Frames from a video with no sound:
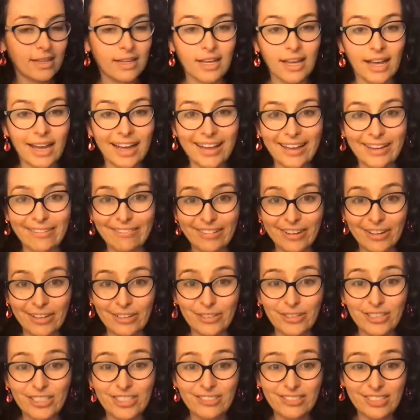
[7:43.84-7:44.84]
I have
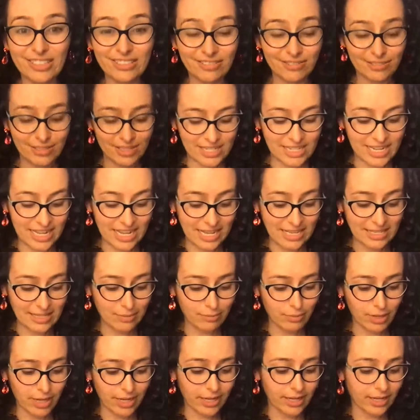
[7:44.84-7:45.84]
hundreds of different teas in
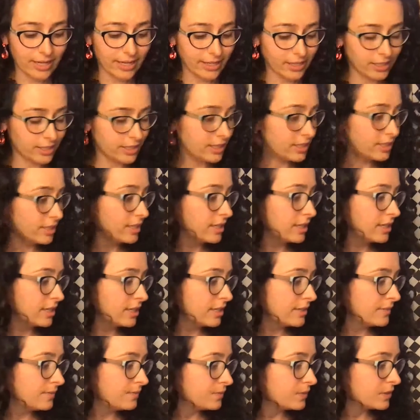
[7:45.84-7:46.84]
my collection,
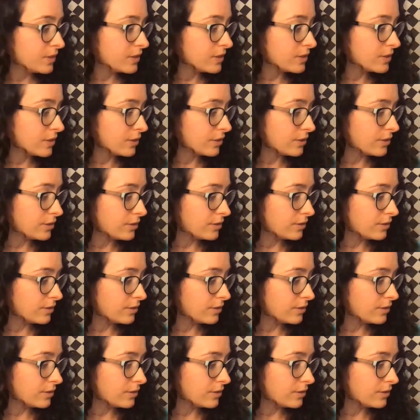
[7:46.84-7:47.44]
so